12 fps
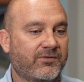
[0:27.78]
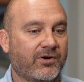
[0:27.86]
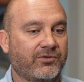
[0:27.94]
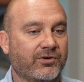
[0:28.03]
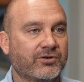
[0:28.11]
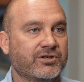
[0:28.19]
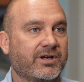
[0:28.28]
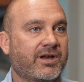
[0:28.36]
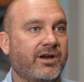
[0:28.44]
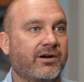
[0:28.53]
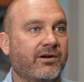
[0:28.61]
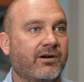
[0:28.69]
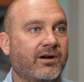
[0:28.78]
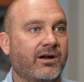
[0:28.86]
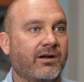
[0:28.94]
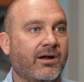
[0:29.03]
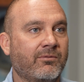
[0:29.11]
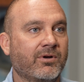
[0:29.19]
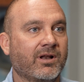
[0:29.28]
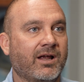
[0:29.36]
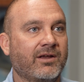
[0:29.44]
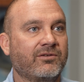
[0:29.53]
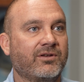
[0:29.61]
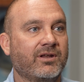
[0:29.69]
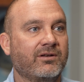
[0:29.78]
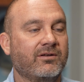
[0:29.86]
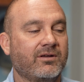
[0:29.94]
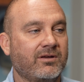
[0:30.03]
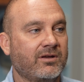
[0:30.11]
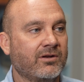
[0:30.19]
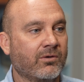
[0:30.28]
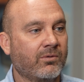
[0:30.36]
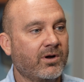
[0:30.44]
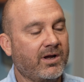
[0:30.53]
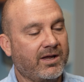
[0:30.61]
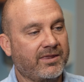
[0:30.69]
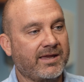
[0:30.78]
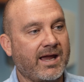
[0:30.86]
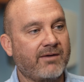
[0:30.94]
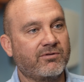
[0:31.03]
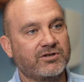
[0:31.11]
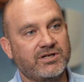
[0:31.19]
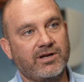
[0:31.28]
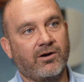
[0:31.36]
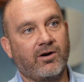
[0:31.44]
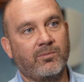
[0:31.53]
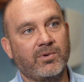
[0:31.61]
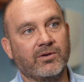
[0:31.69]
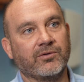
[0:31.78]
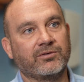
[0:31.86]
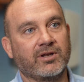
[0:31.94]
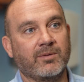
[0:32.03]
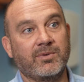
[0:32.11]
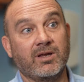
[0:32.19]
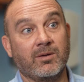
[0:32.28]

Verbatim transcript: First urgent care, I, I realized that you know the average ER bill is going to